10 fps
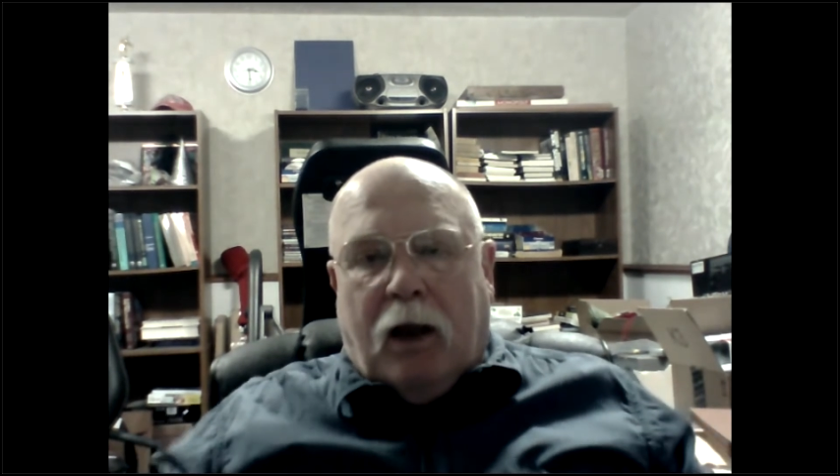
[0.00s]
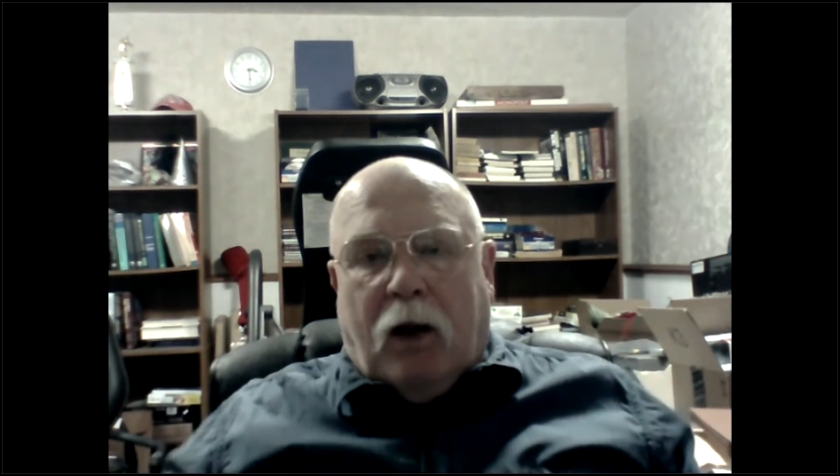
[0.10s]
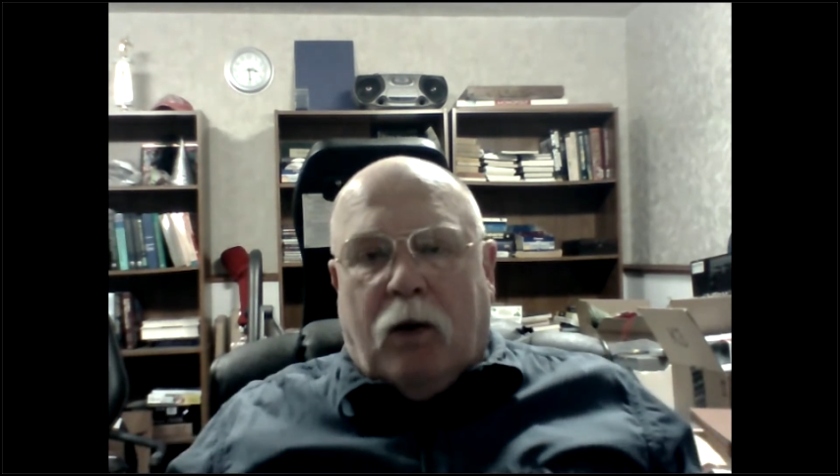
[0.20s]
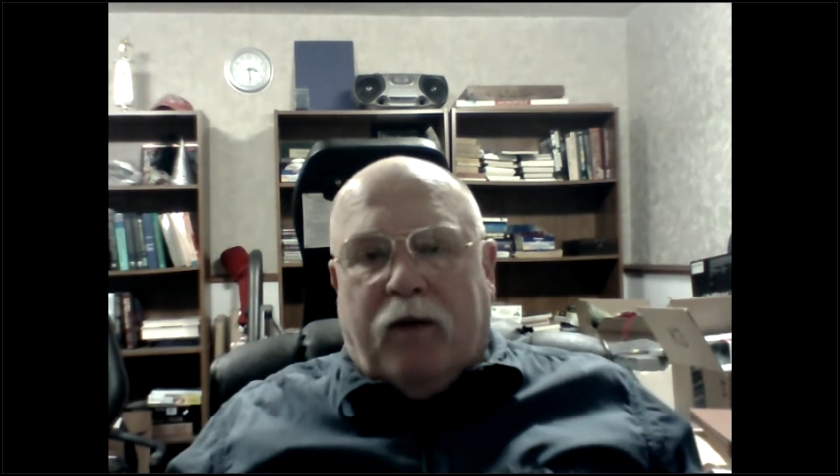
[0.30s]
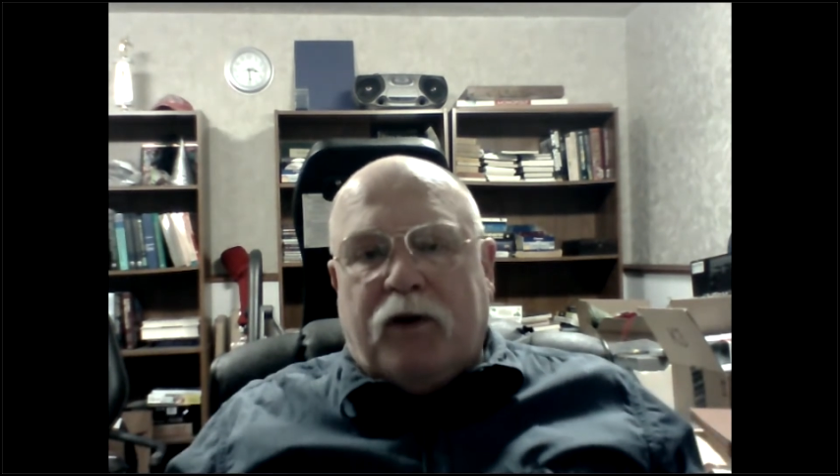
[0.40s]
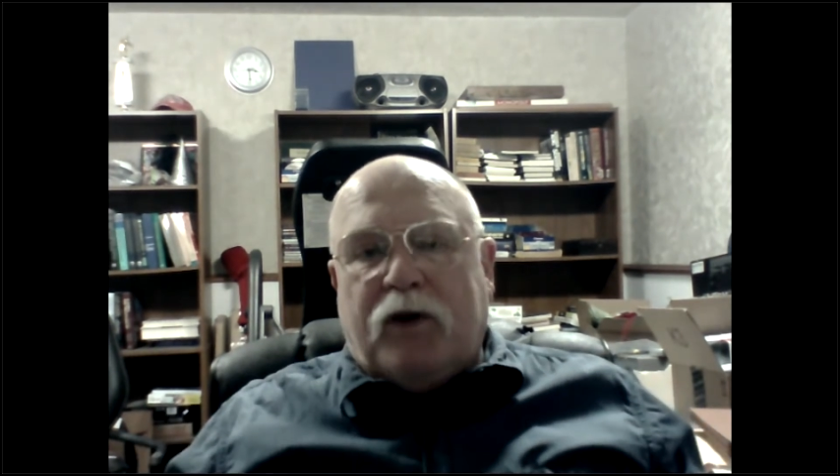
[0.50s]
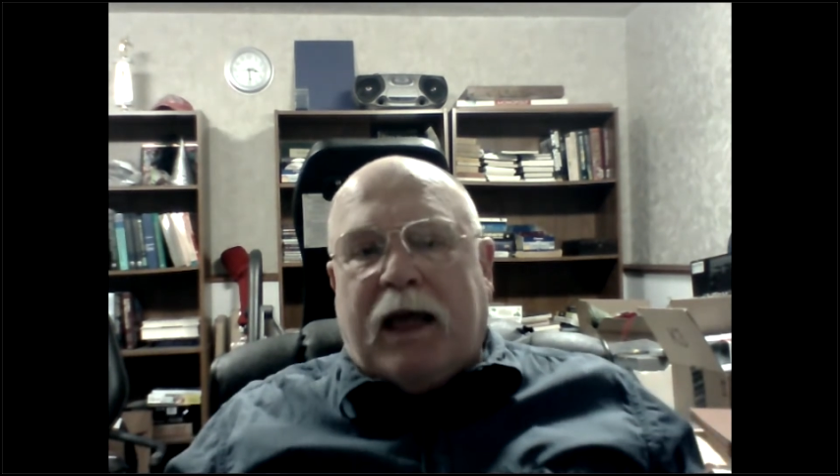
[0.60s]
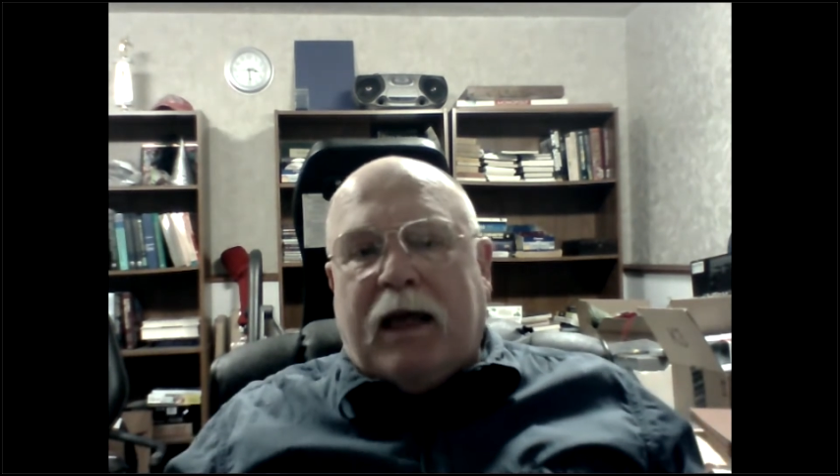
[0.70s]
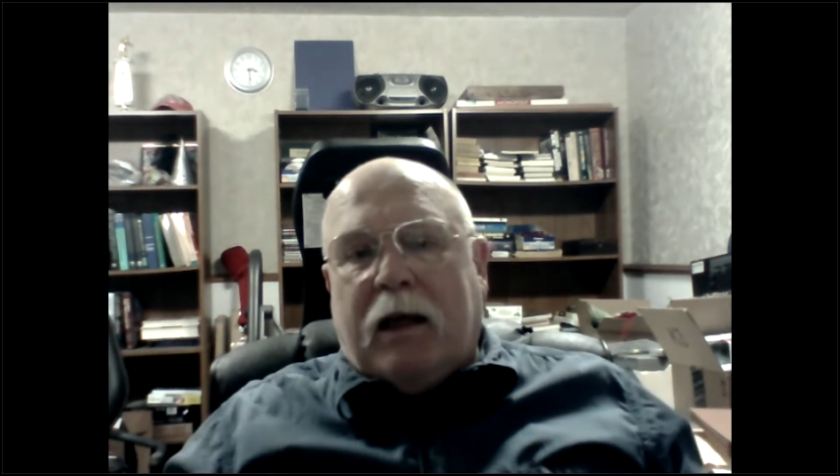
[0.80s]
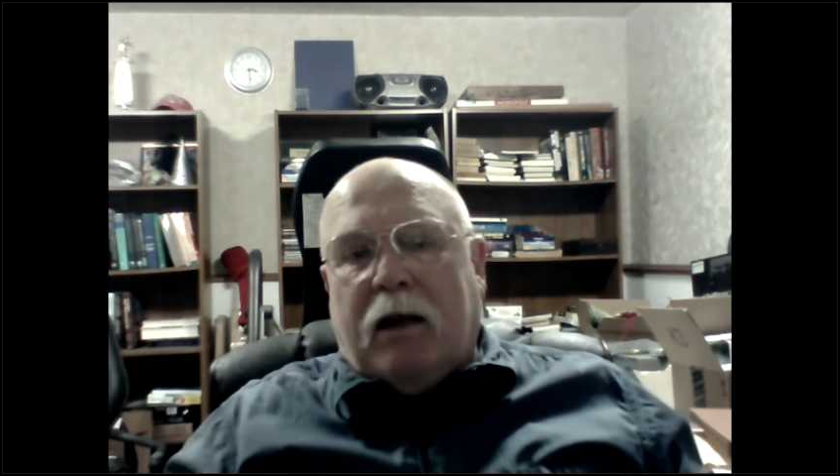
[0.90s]
Well, if you
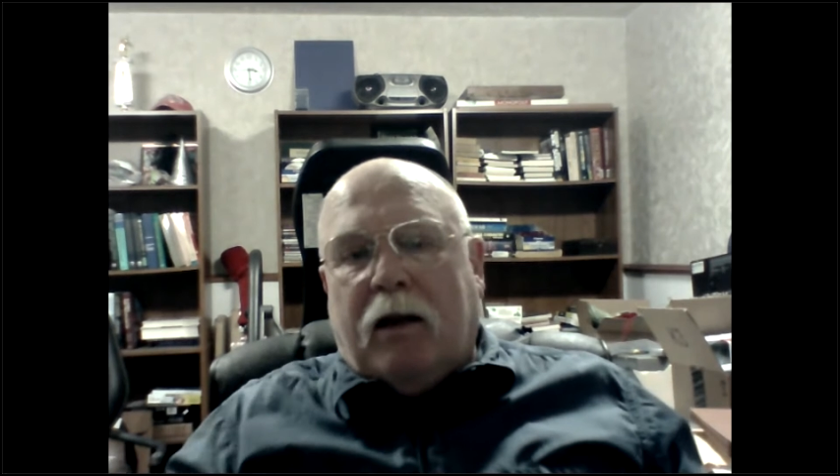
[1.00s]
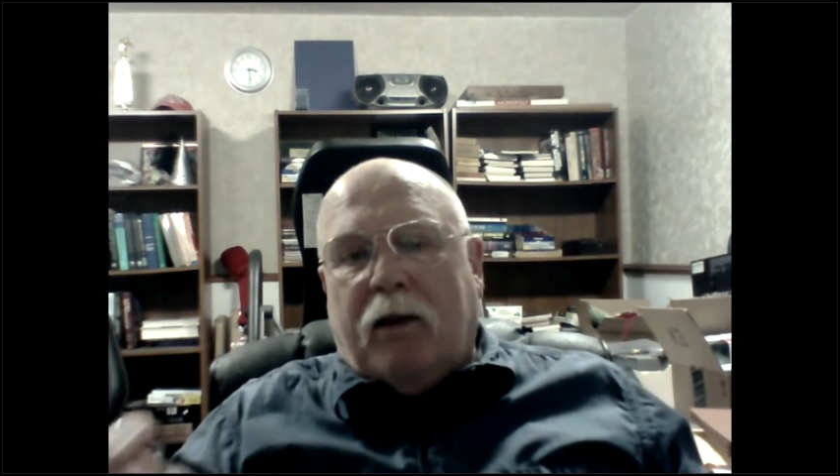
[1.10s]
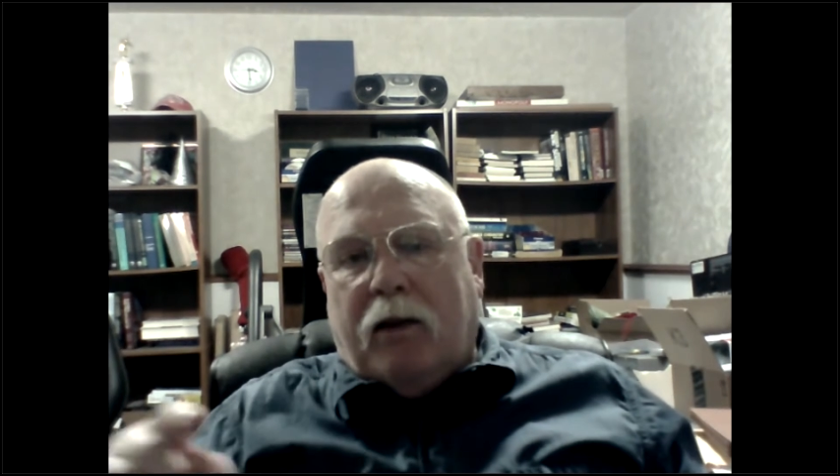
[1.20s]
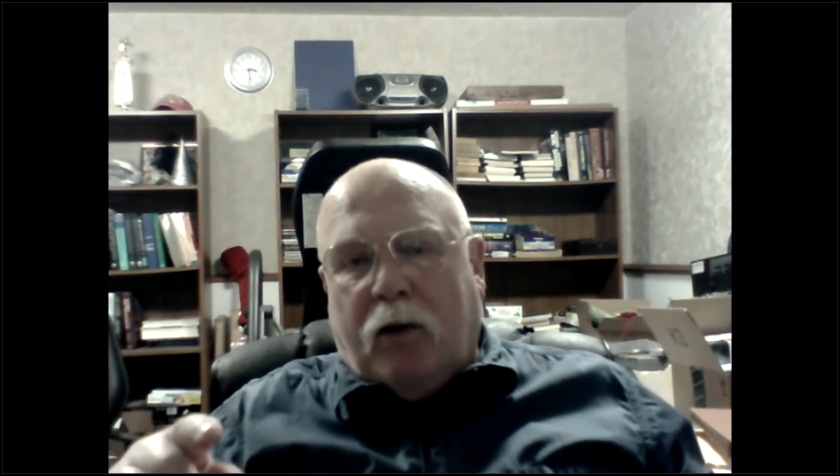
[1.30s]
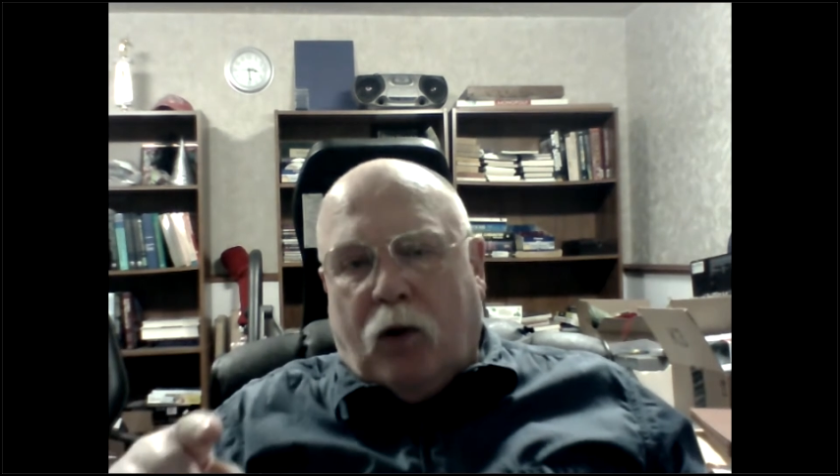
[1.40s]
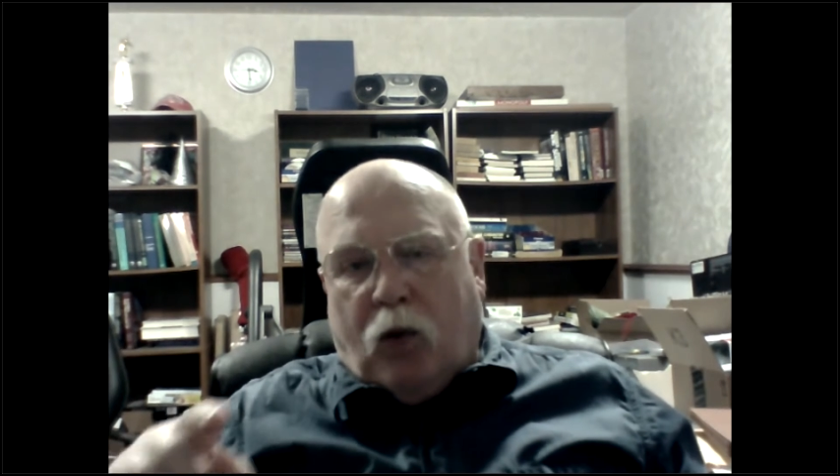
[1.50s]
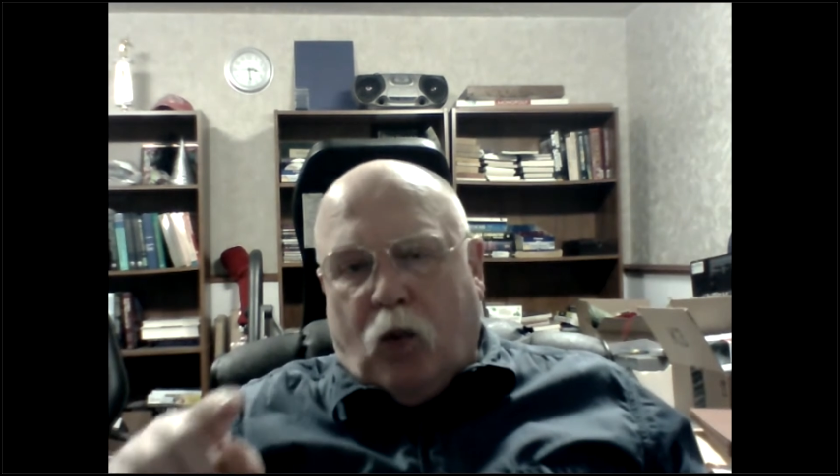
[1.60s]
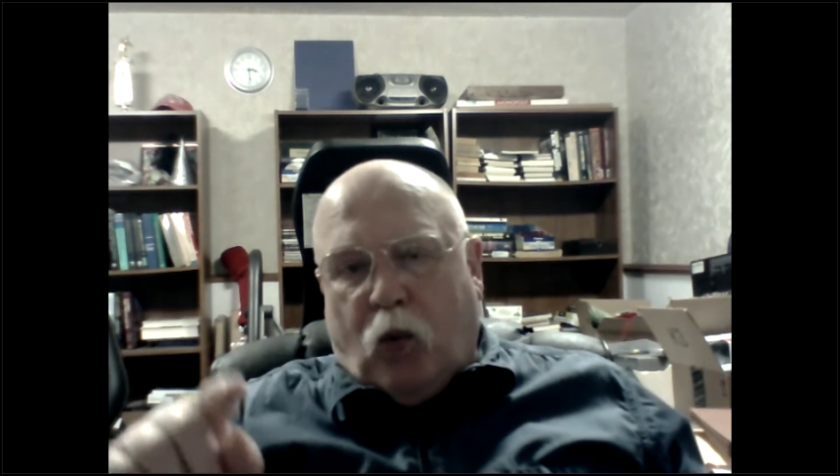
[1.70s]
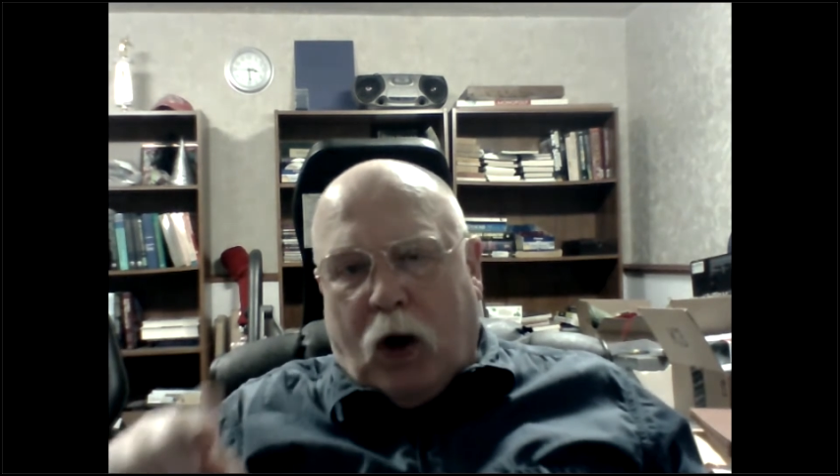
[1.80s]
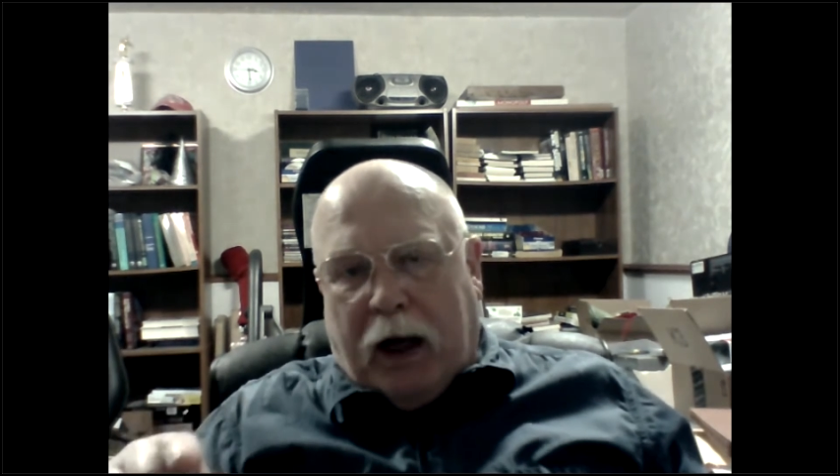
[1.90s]
take
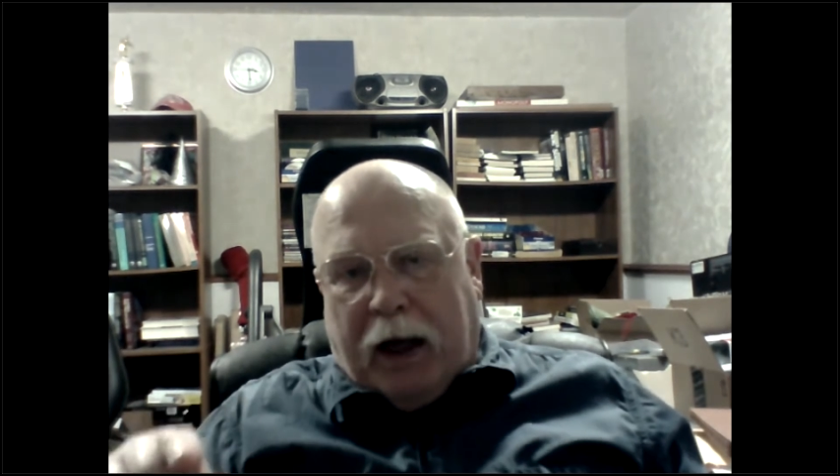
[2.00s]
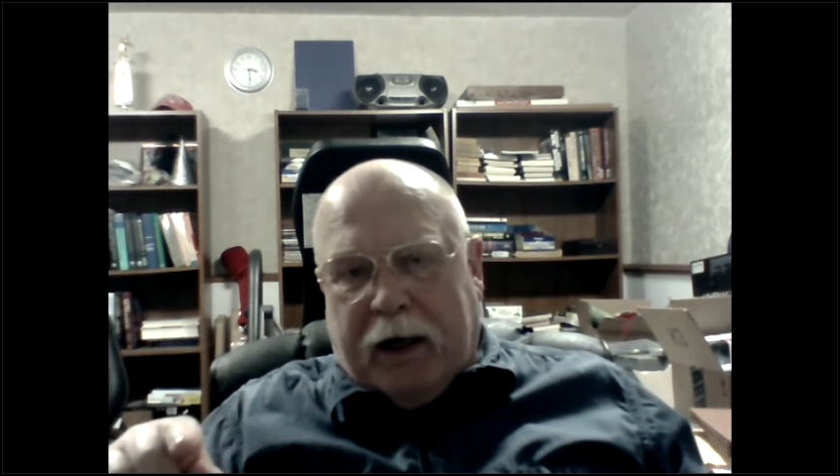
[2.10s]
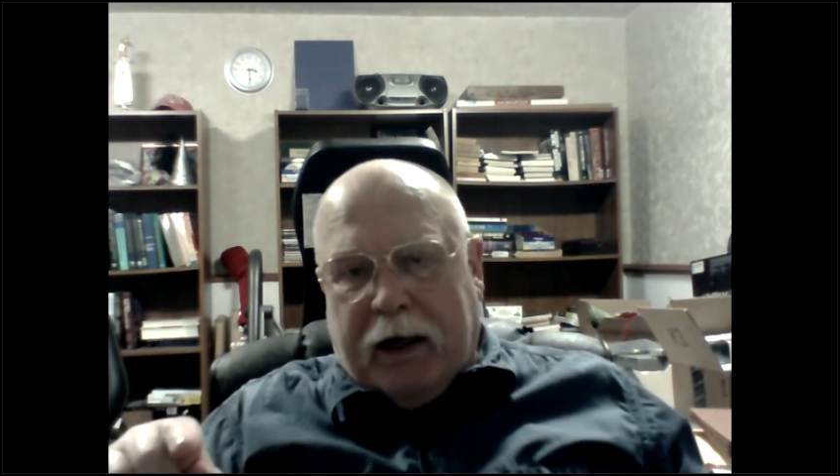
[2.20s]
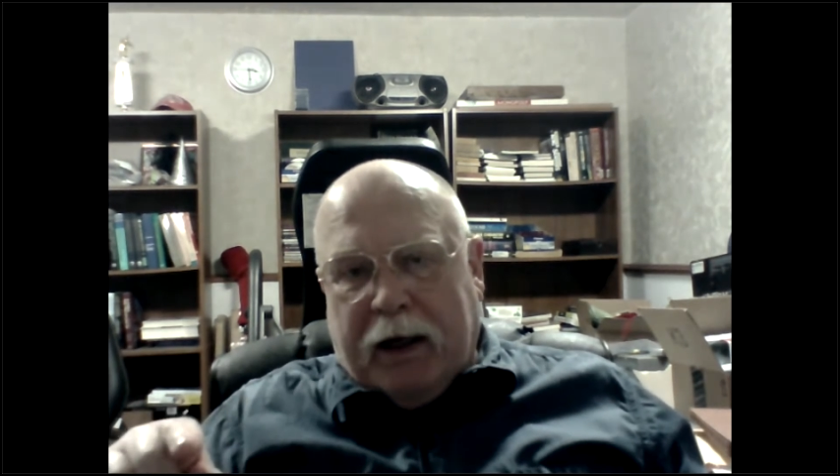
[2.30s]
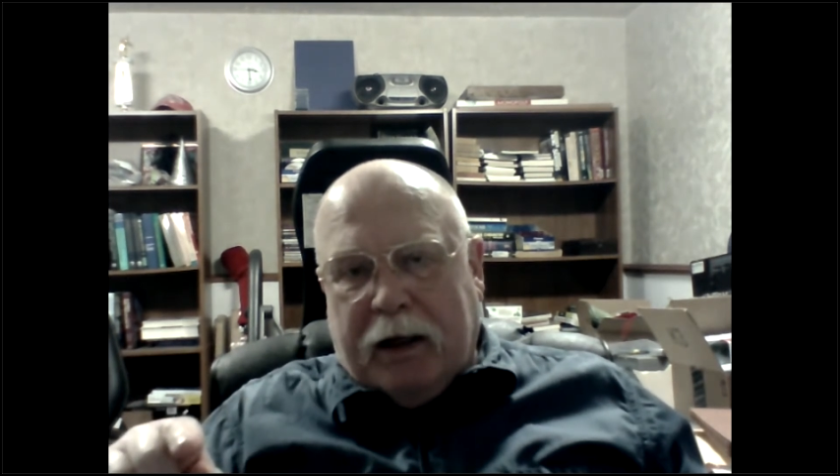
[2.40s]
1